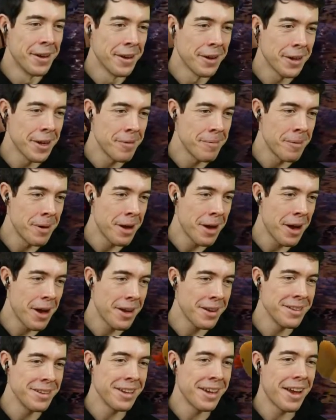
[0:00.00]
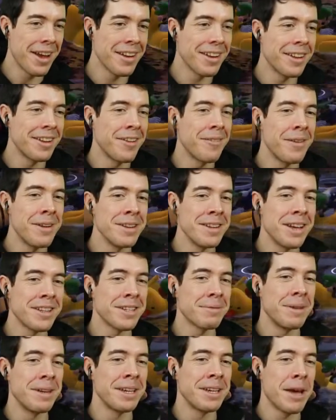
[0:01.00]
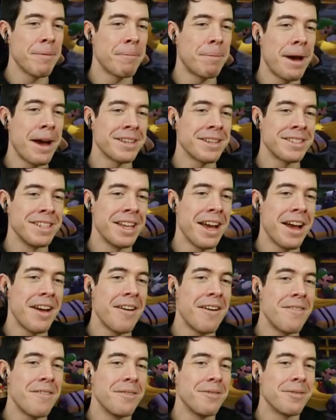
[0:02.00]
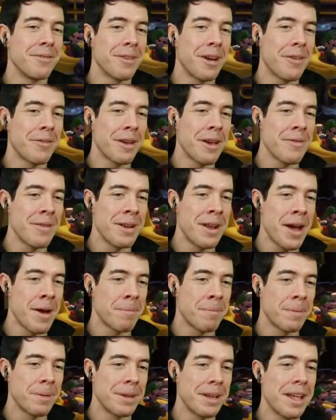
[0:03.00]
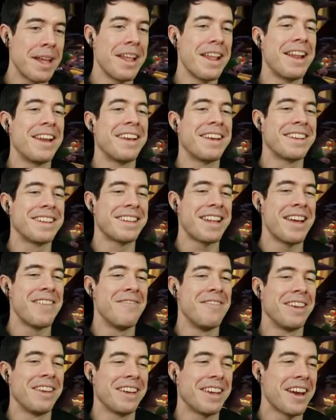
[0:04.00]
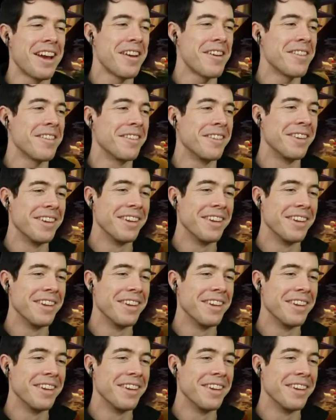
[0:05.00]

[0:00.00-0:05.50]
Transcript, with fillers: Come on, God, I, don't want, I just want to get past now. I've given up. Just let me go.